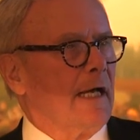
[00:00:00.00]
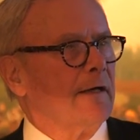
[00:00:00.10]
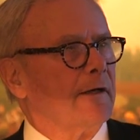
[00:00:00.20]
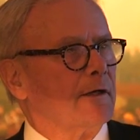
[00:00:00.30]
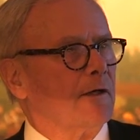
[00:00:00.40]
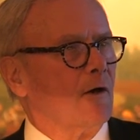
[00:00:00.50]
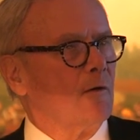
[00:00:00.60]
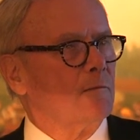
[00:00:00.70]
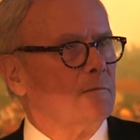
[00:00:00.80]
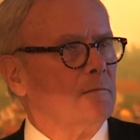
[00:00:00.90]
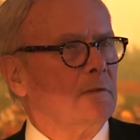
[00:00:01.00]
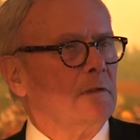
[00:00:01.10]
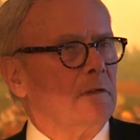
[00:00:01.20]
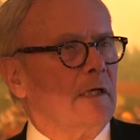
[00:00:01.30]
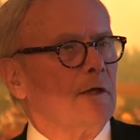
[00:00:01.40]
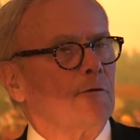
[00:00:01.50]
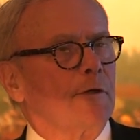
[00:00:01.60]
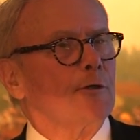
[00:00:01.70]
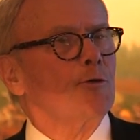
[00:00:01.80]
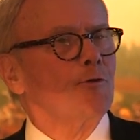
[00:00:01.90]
I let it go,
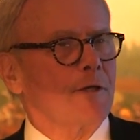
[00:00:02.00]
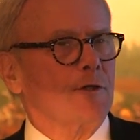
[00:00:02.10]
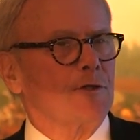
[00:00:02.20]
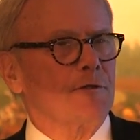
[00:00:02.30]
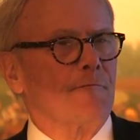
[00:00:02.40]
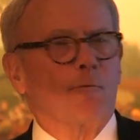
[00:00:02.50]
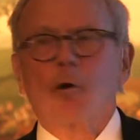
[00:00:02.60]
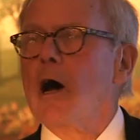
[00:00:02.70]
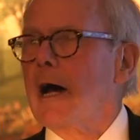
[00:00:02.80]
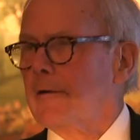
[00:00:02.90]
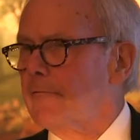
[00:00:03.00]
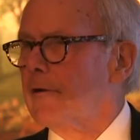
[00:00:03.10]
including two sections of the rod.